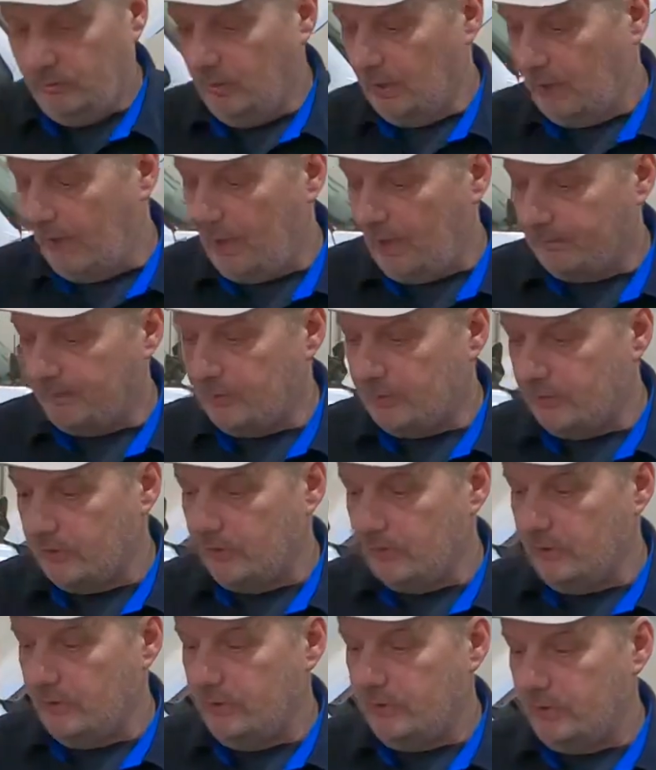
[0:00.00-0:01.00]
what happens
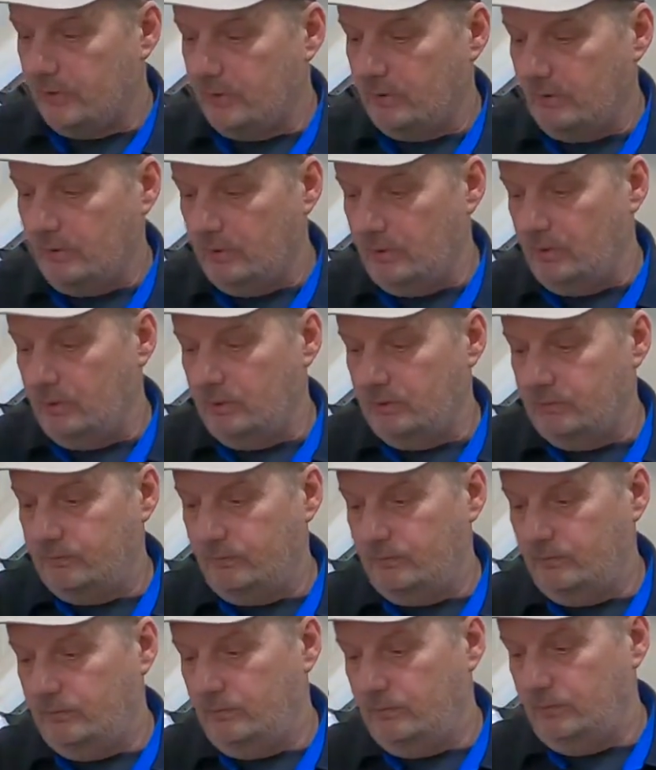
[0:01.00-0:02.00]
is the
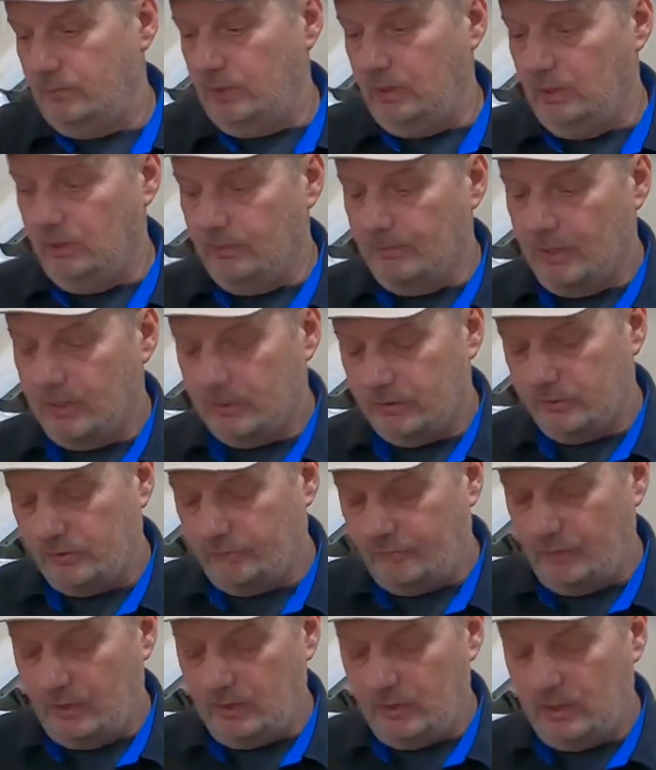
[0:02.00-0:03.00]
needle bearings
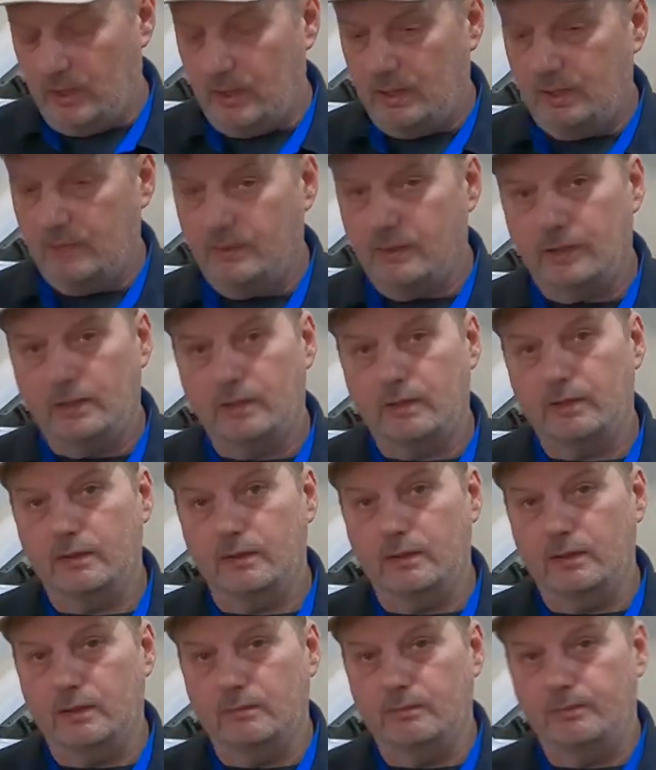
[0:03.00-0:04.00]
will fall out of there.
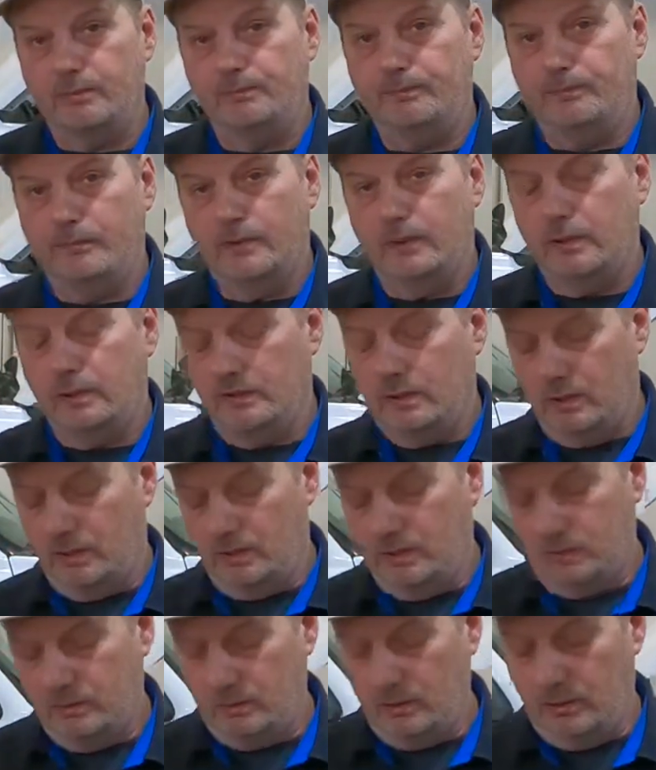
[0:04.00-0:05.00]

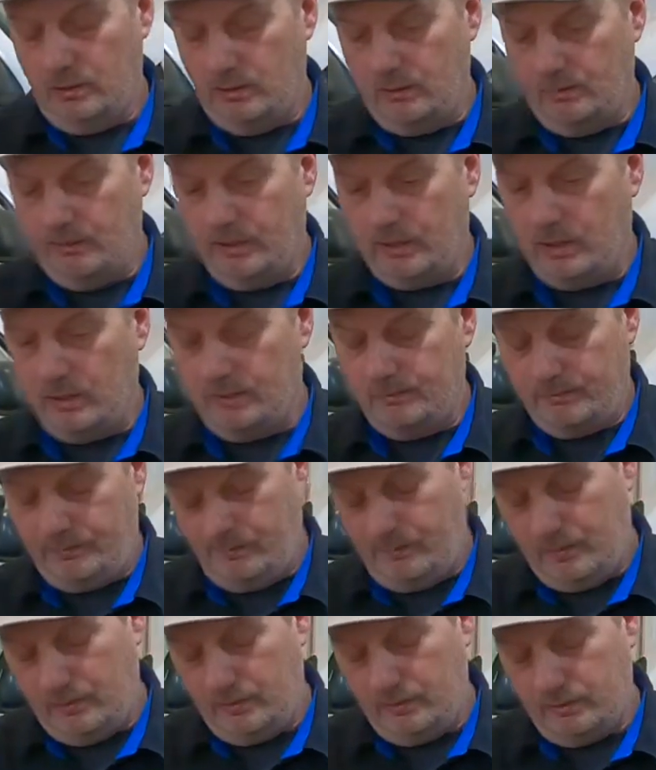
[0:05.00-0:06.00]
On the pickup,
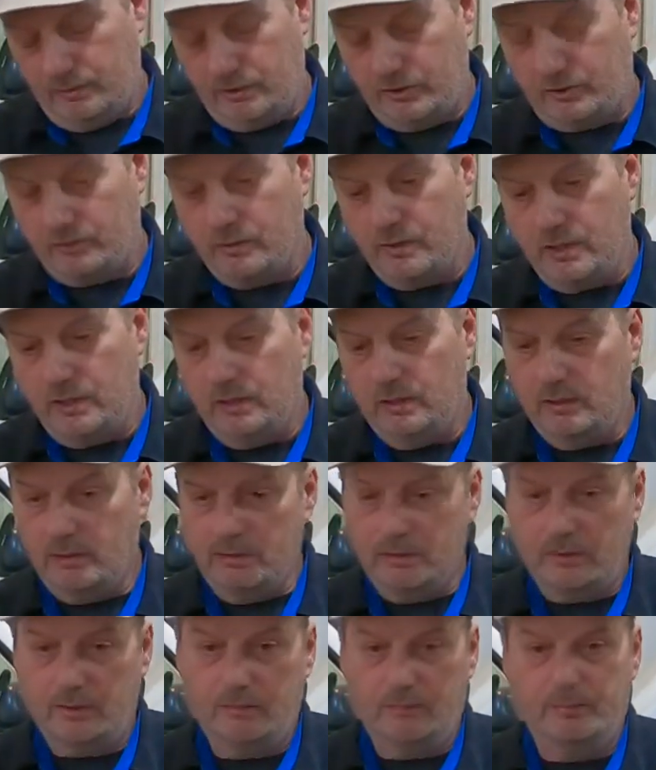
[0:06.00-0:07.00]
the screen
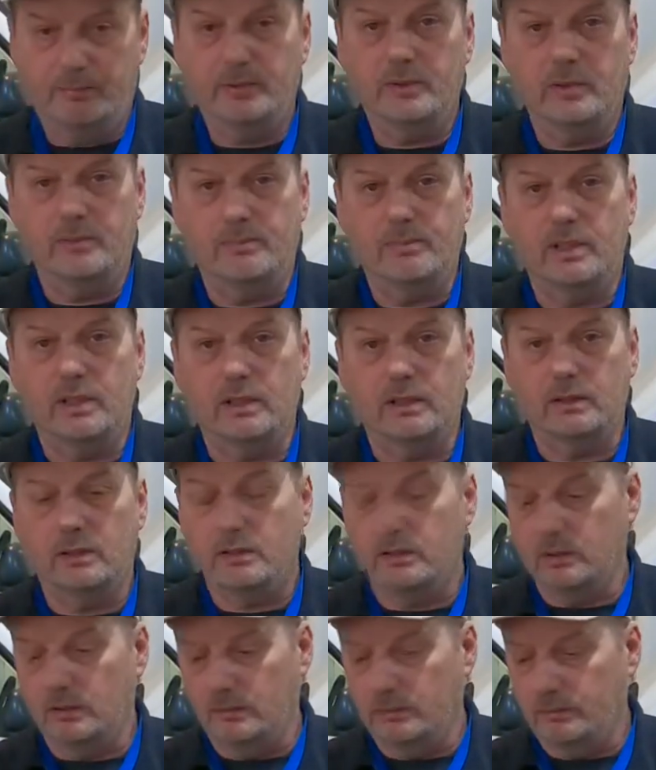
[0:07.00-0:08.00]
is pretty big.
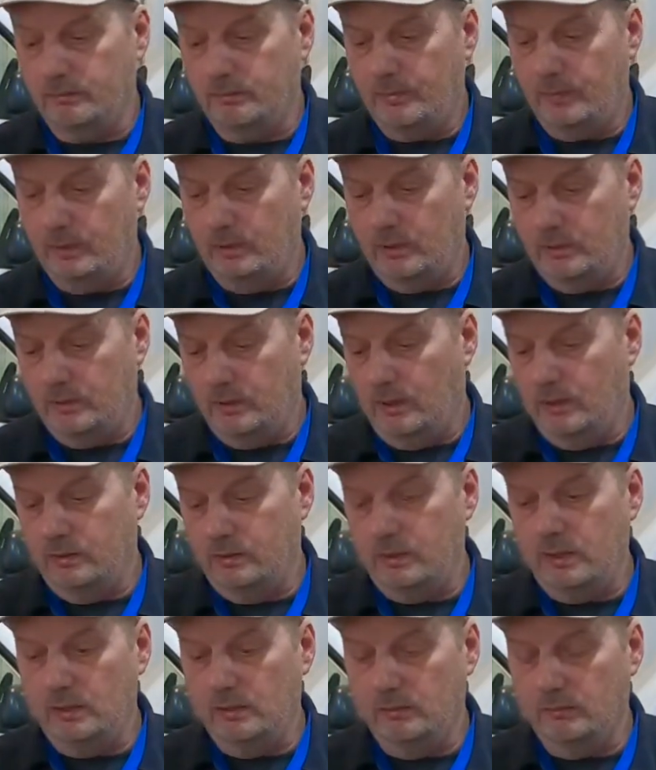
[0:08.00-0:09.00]
A
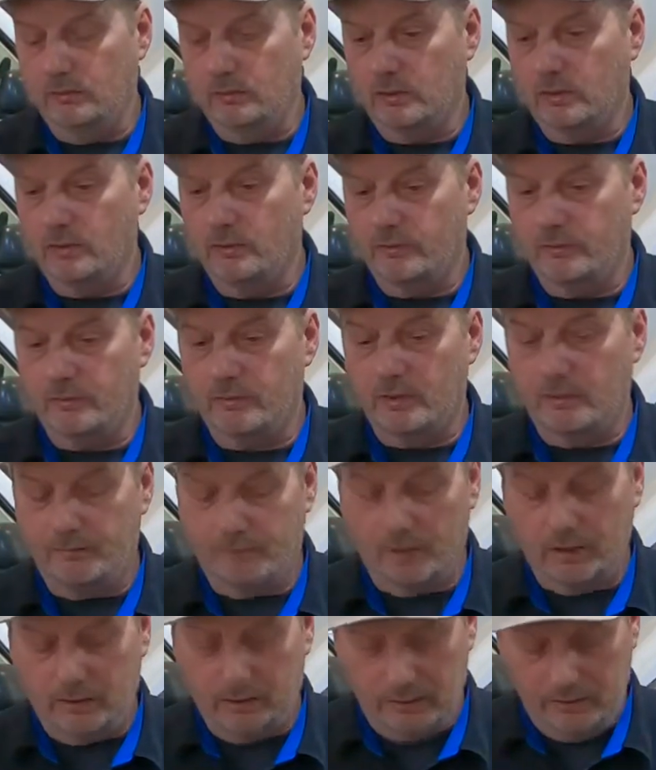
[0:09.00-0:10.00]
needle will go through there
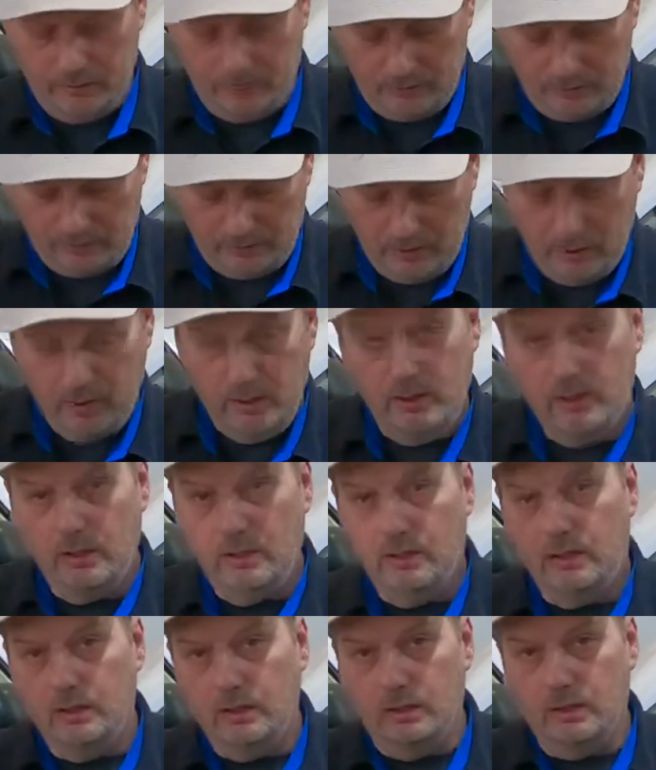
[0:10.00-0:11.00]
very easily.
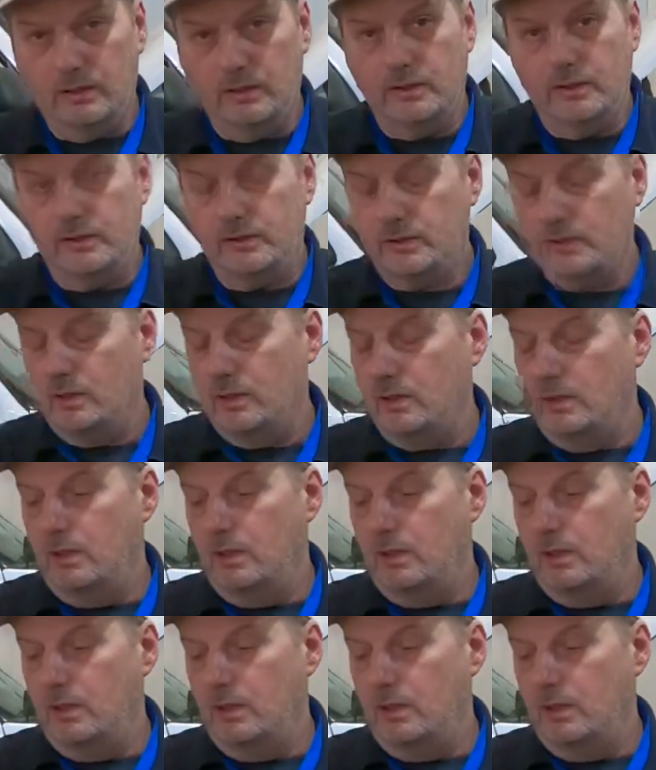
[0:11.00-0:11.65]
And these